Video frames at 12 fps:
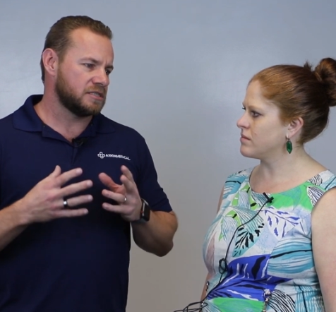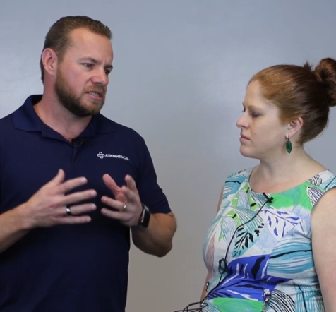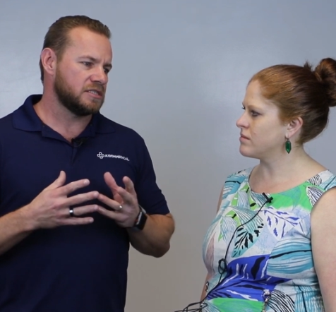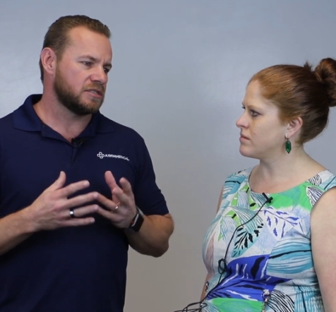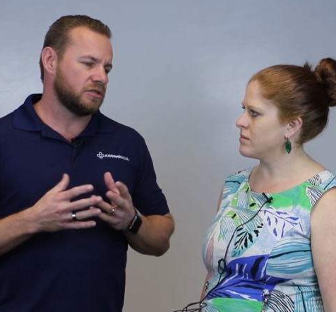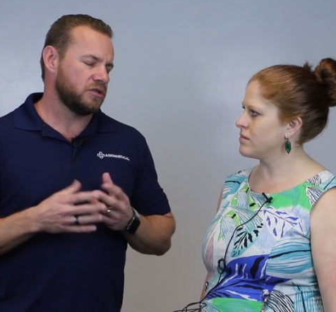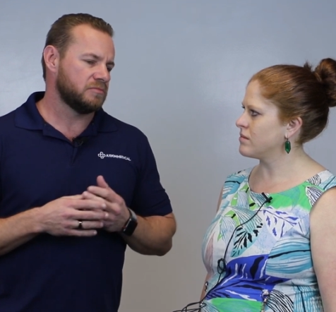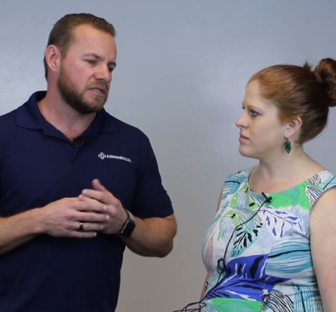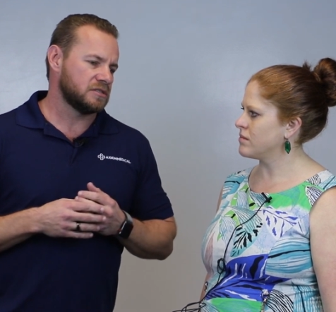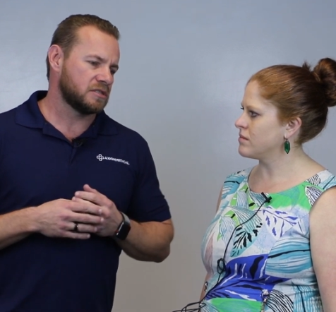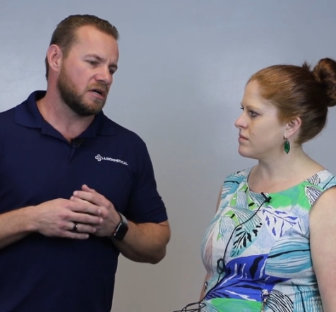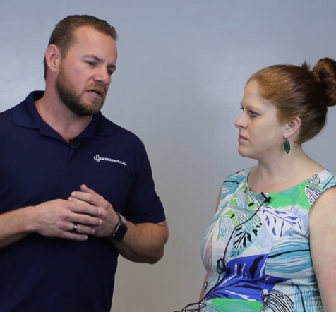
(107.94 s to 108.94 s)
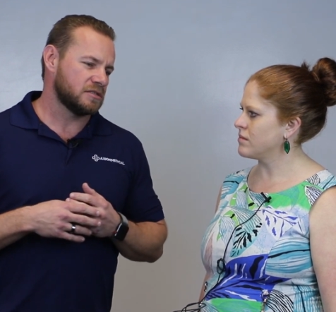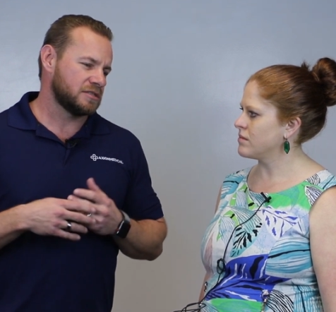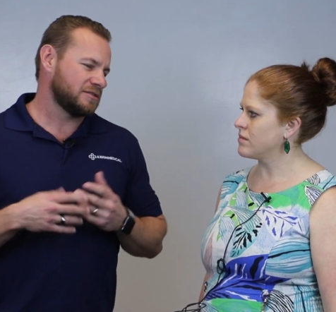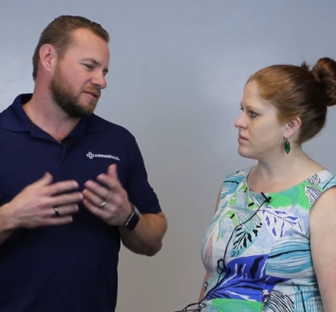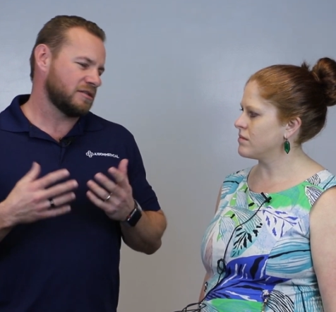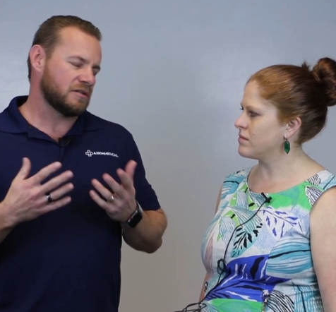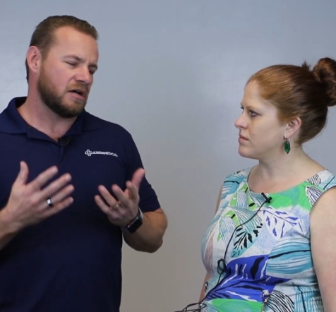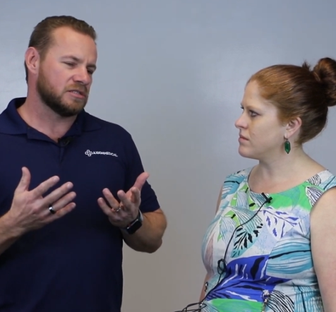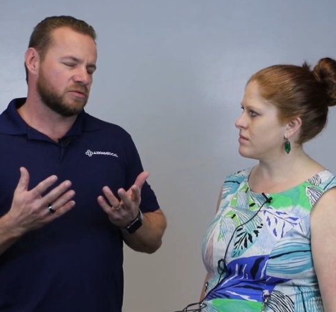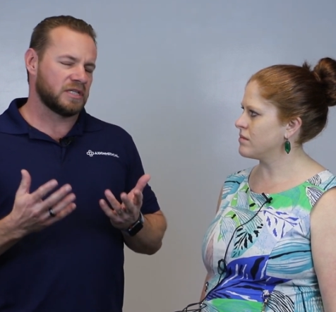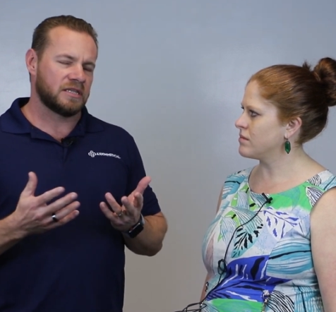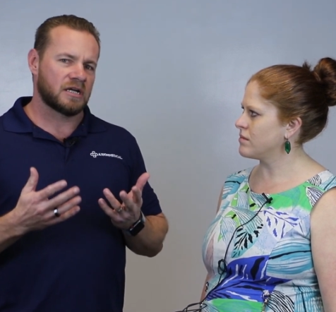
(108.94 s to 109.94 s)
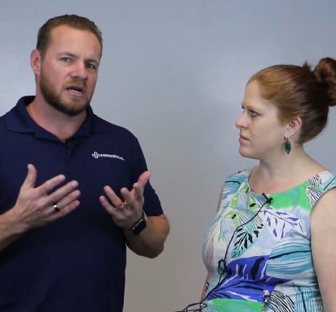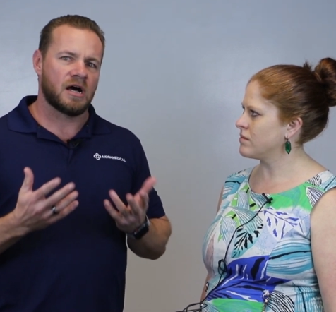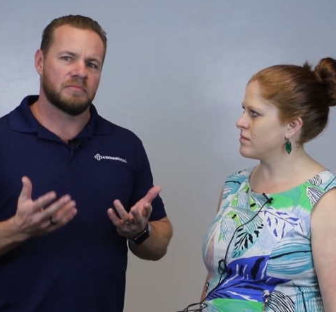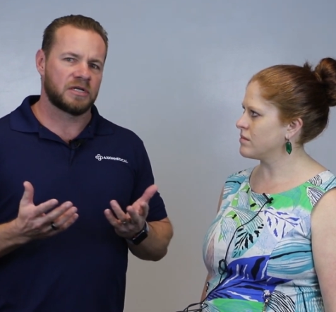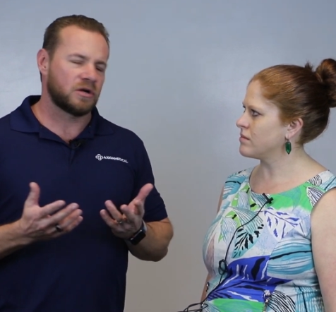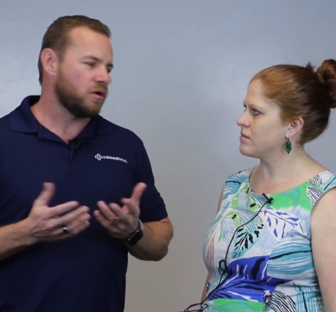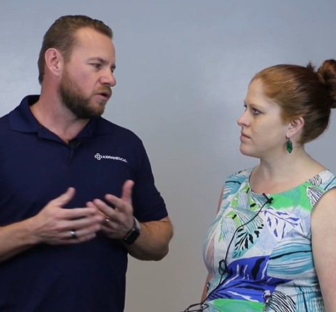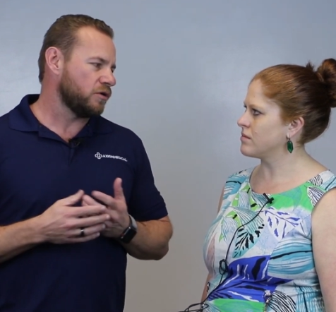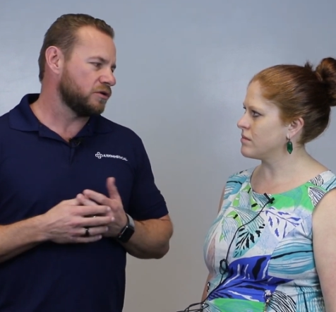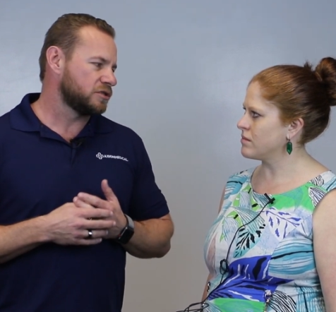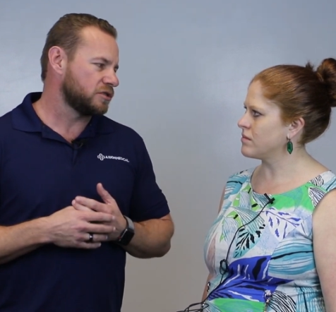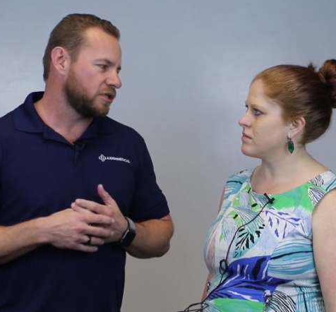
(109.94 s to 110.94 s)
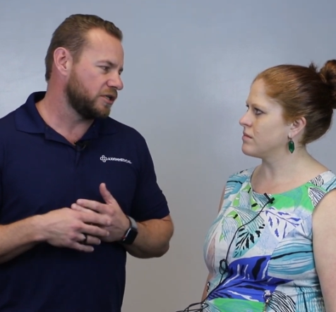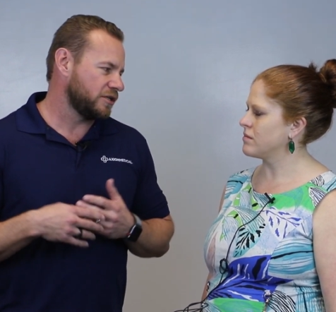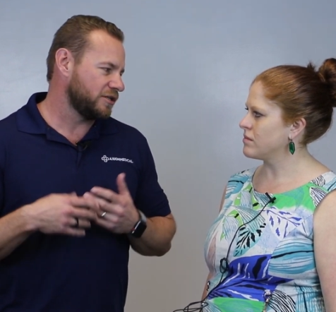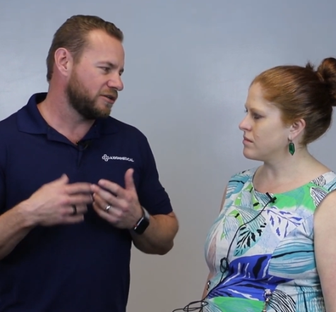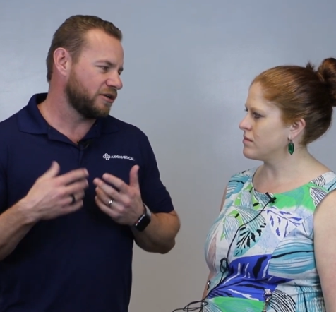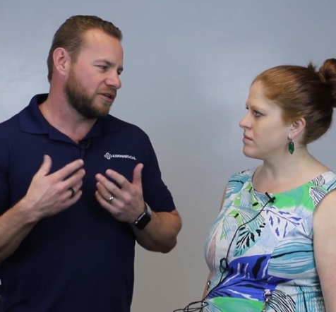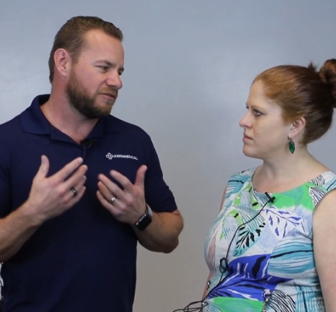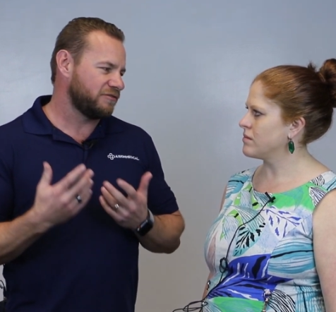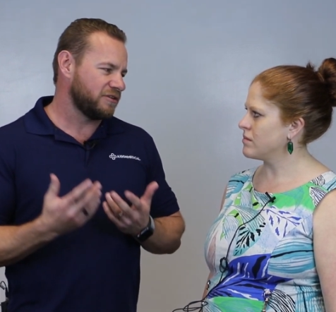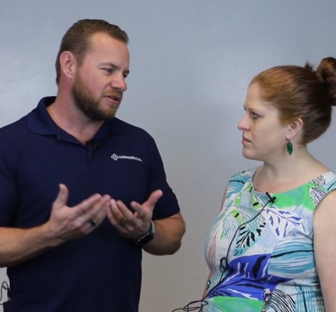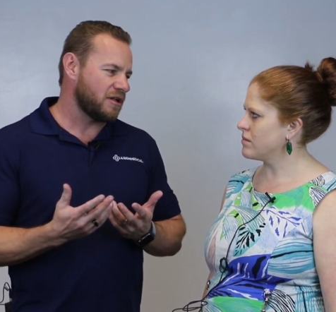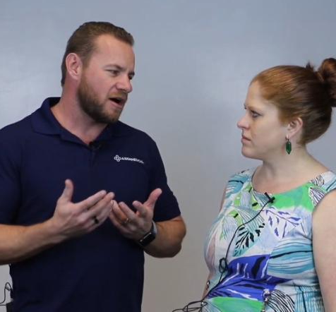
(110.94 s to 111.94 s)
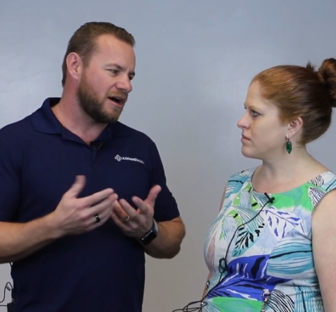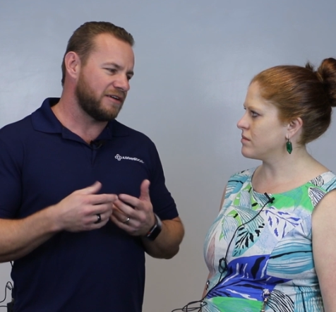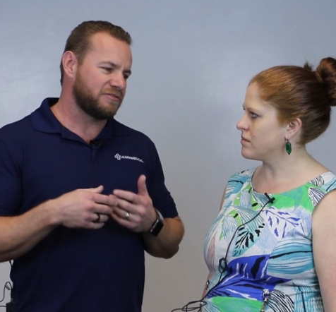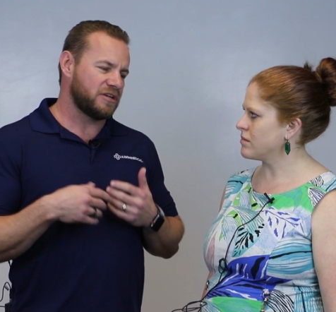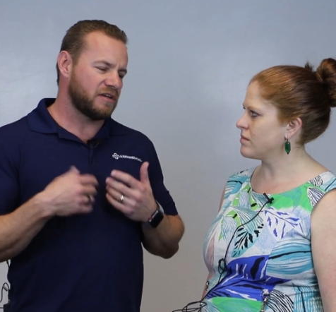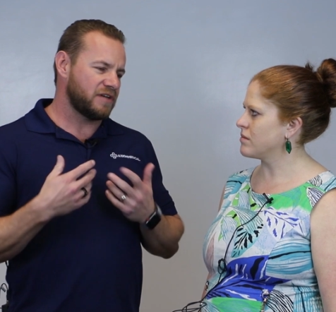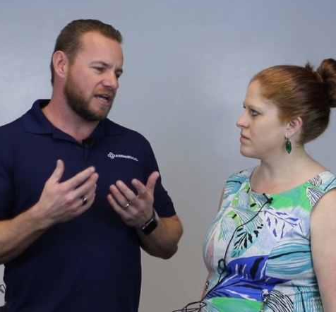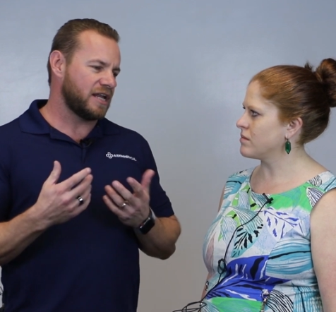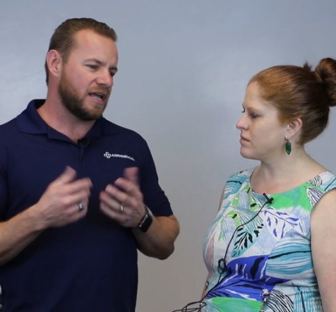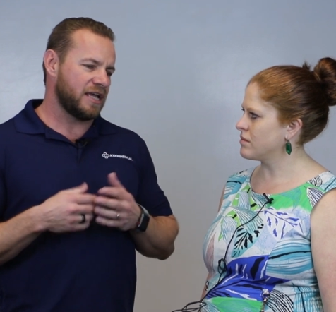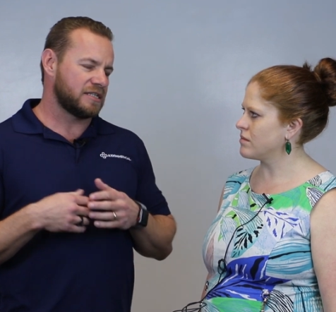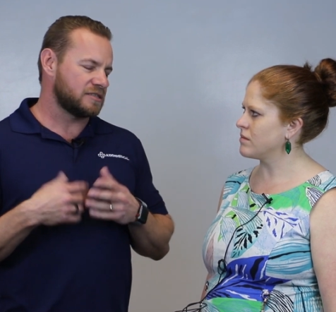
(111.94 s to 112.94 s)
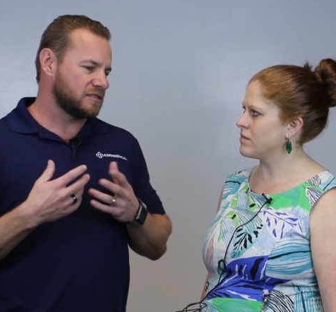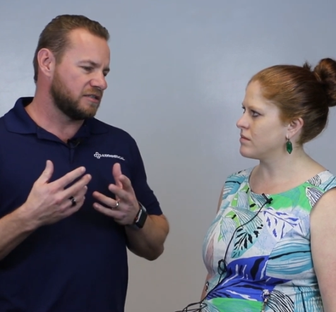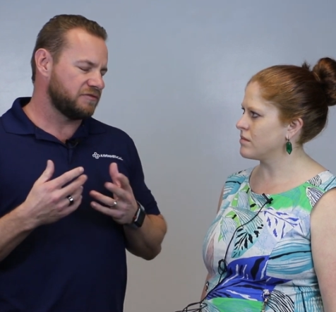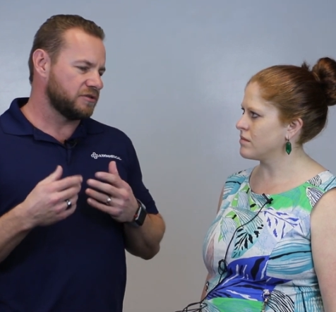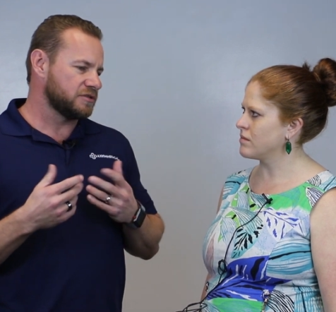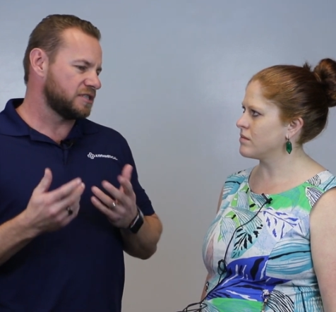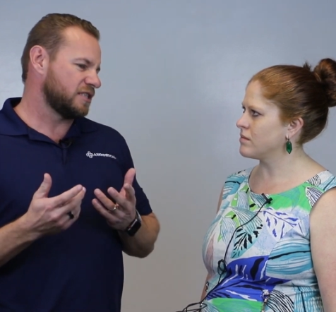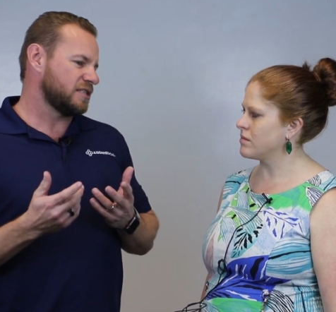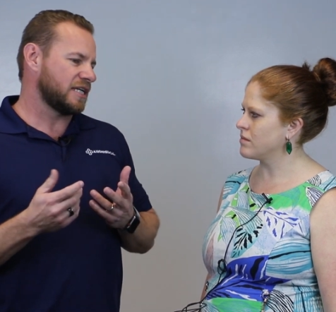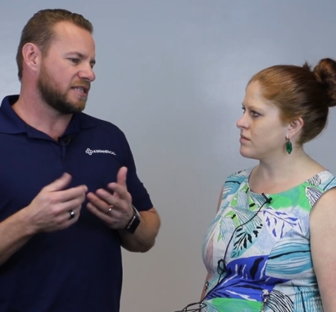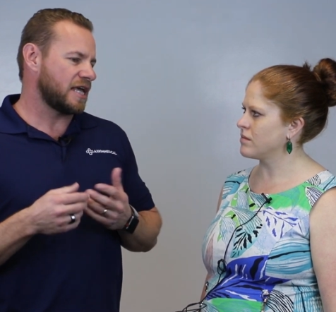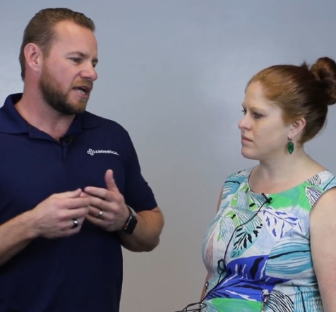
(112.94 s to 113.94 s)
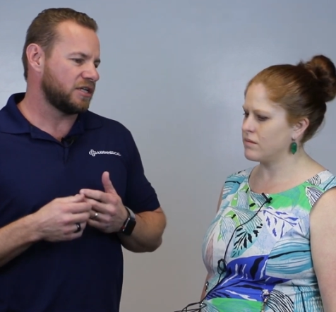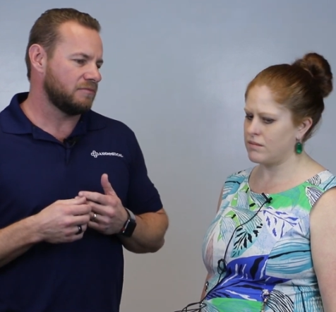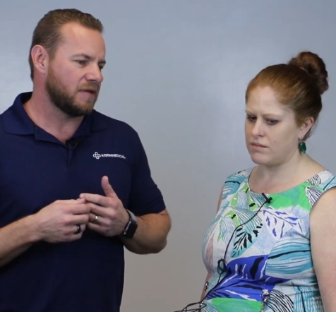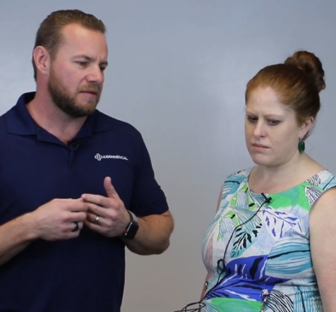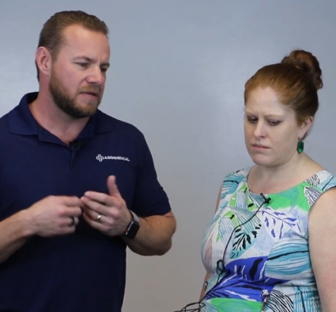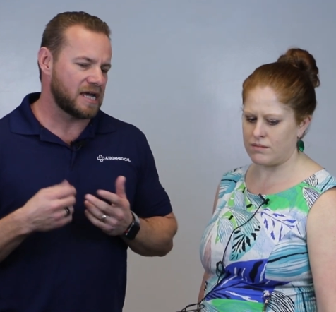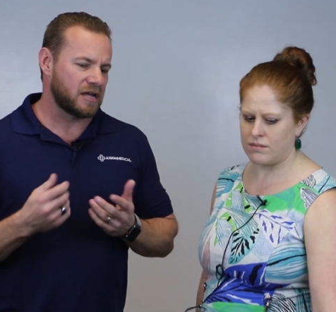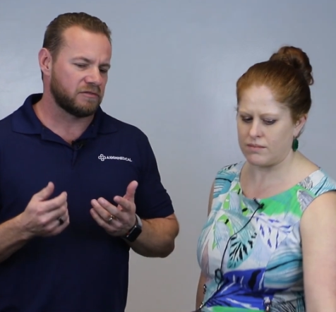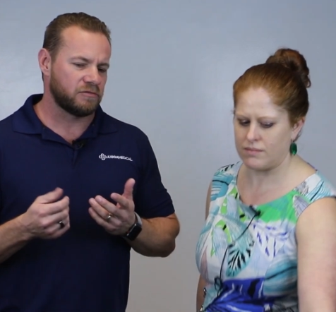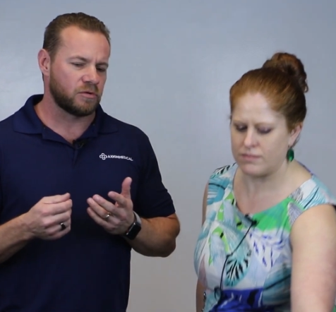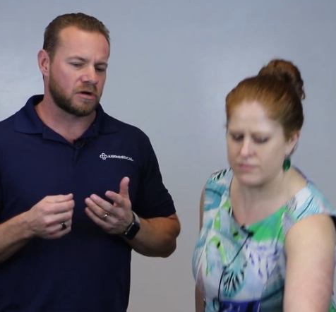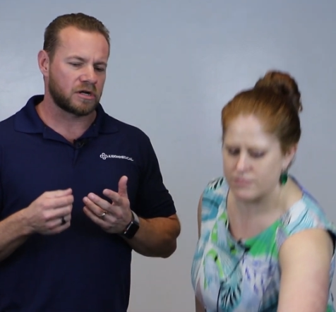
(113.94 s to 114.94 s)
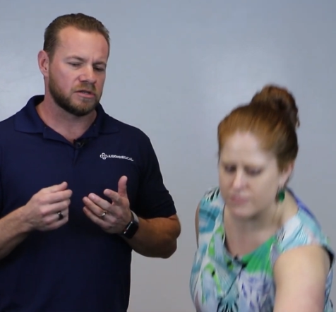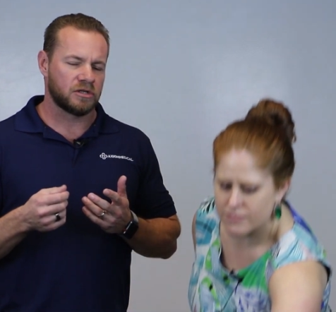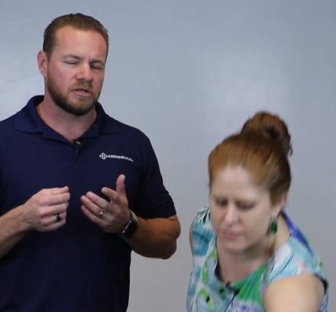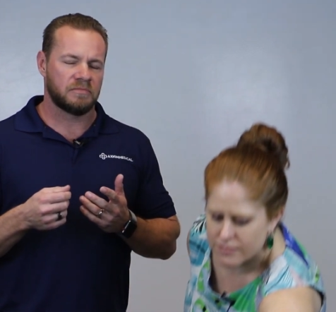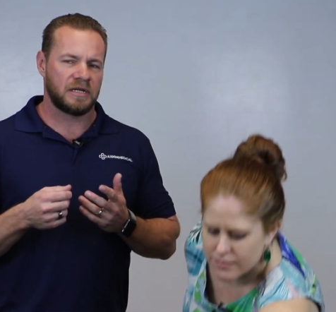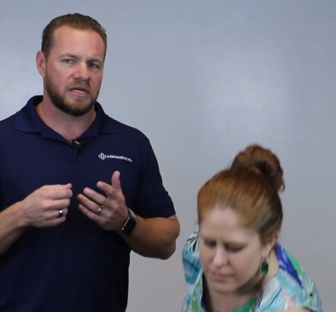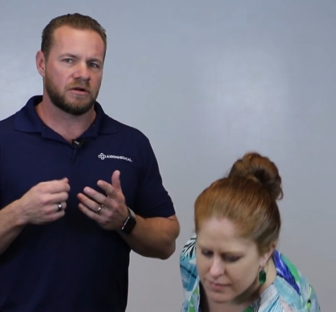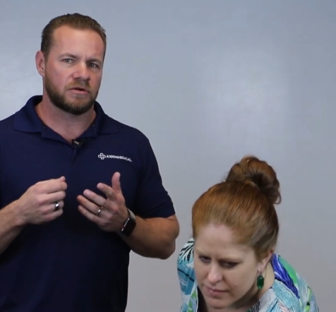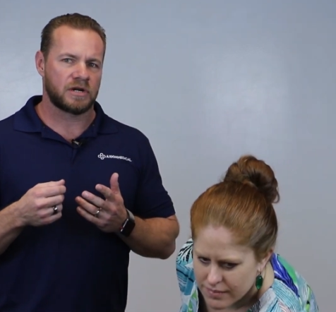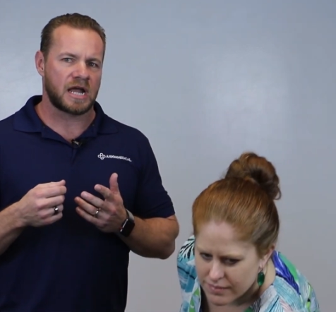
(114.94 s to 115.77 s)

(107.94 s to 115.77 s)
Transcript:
Speaker 1: disease in humans cause really the common cold. So, you feel off, you have headaches, sniffles, things like that. You may be out of work a little bit or